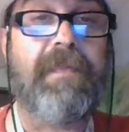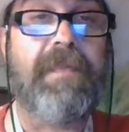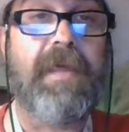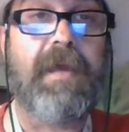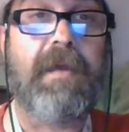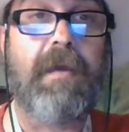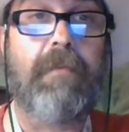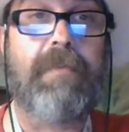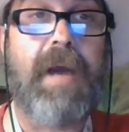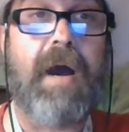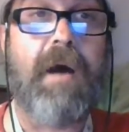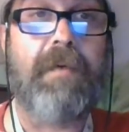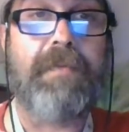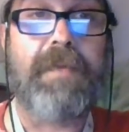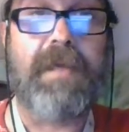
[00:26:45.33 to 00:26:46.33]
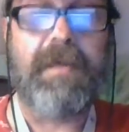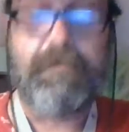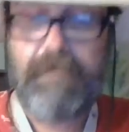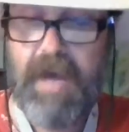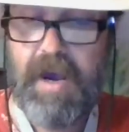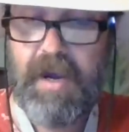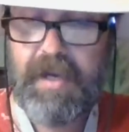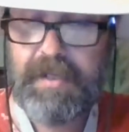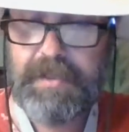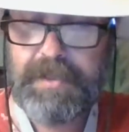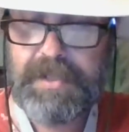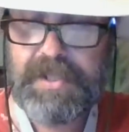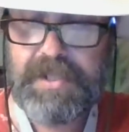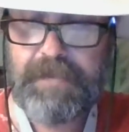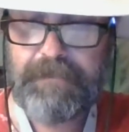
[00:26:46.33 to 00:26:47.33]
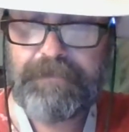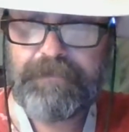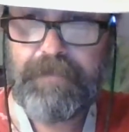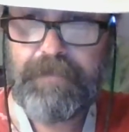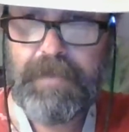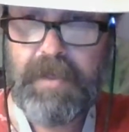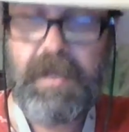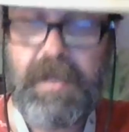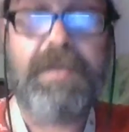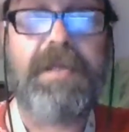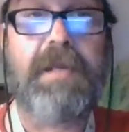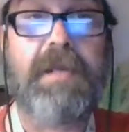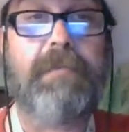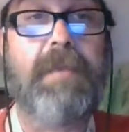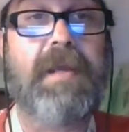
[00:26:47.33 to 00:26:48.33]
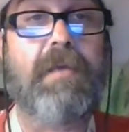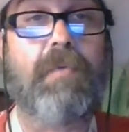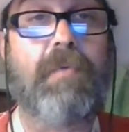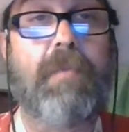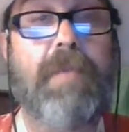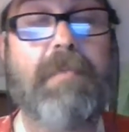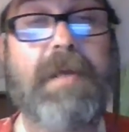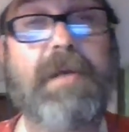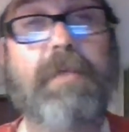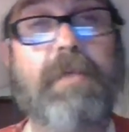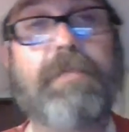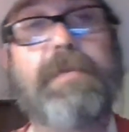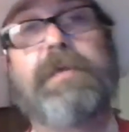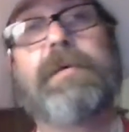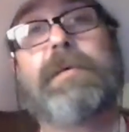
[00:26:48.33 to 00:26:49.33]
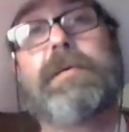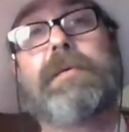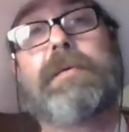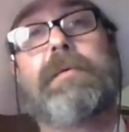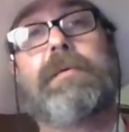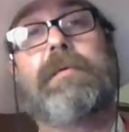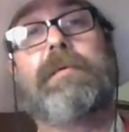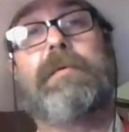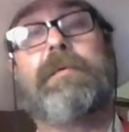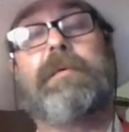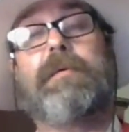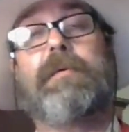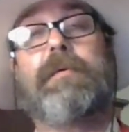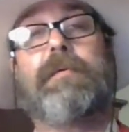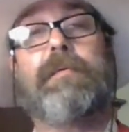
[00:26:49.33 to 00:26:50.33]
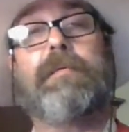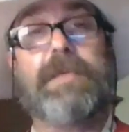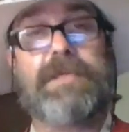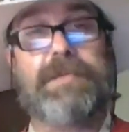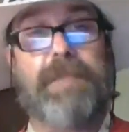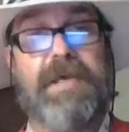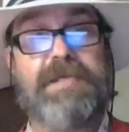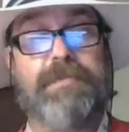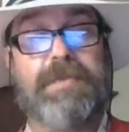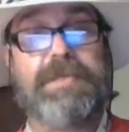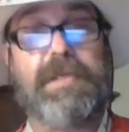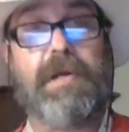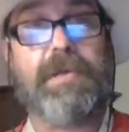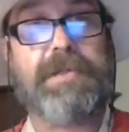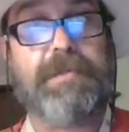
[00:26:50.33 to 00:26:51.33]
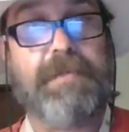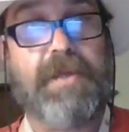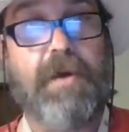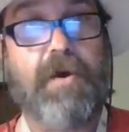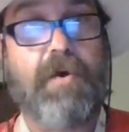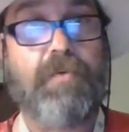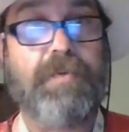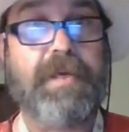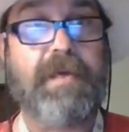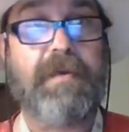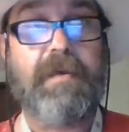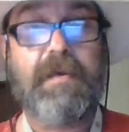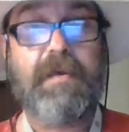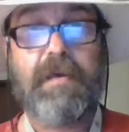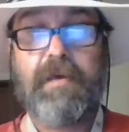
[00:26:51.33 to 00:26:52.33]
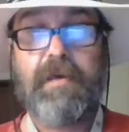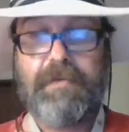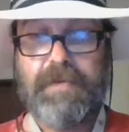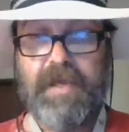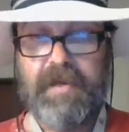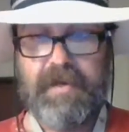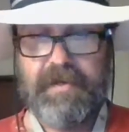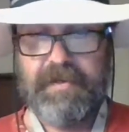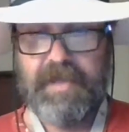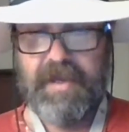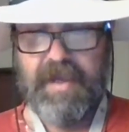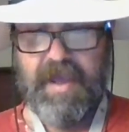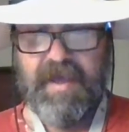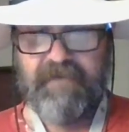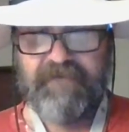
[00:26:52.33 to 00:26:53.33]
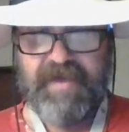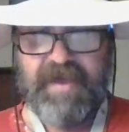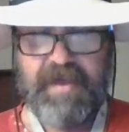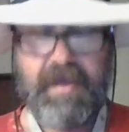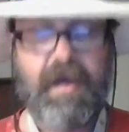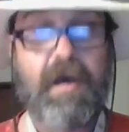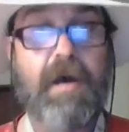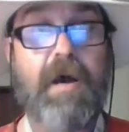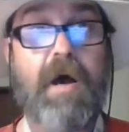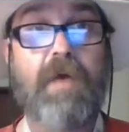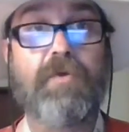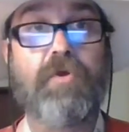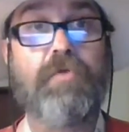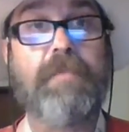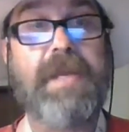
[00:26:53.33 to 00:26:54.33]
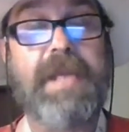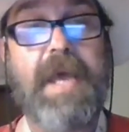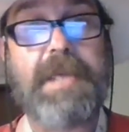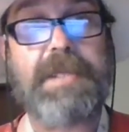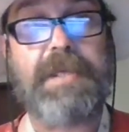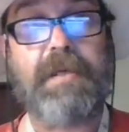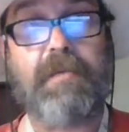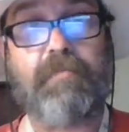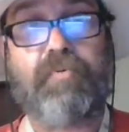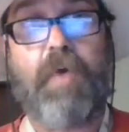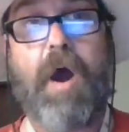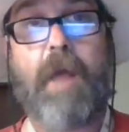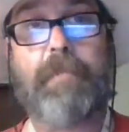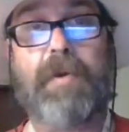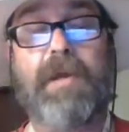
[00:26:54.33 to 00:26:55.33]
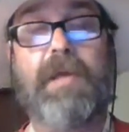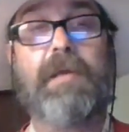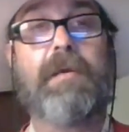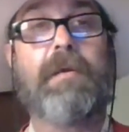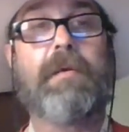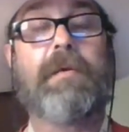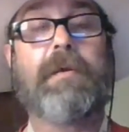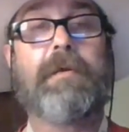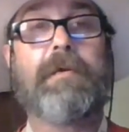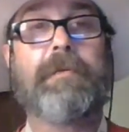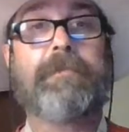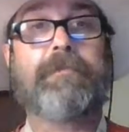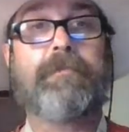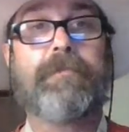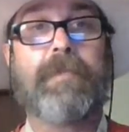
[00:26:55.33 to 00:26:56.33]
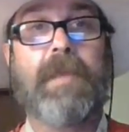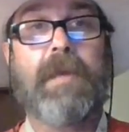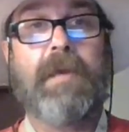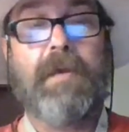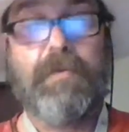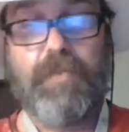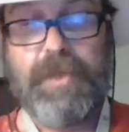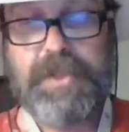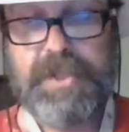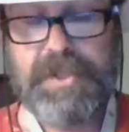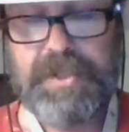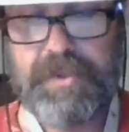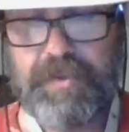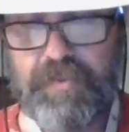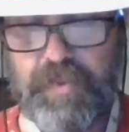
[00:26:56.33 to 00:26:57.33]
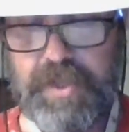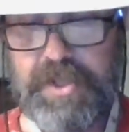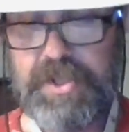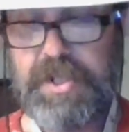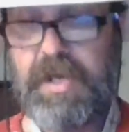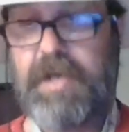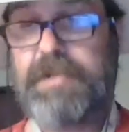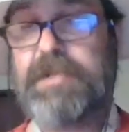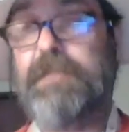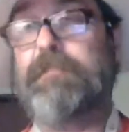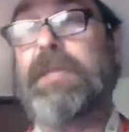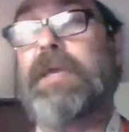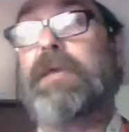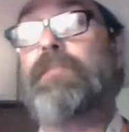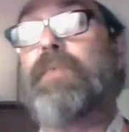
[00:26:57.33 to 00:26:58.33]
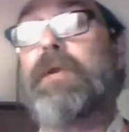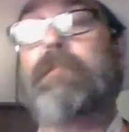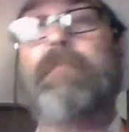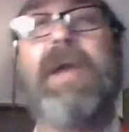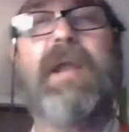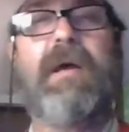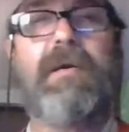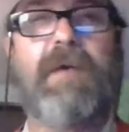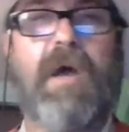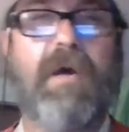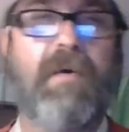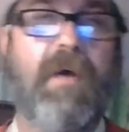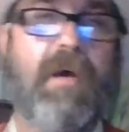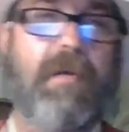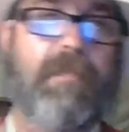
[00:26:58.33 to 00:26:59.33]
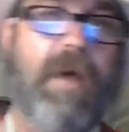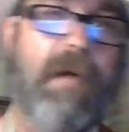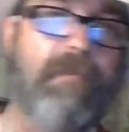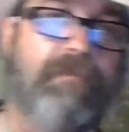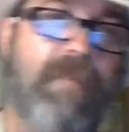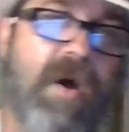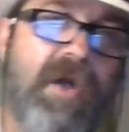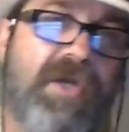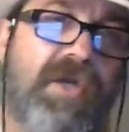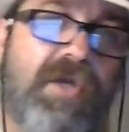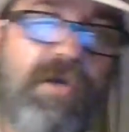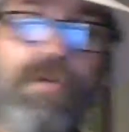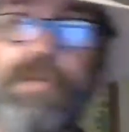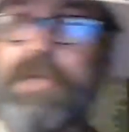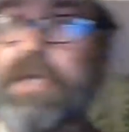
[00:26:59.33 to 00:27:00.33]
thing about the mines in the Dominican Republic are the specimens there are some of the only that have a luminescent property, which to me would have made a huge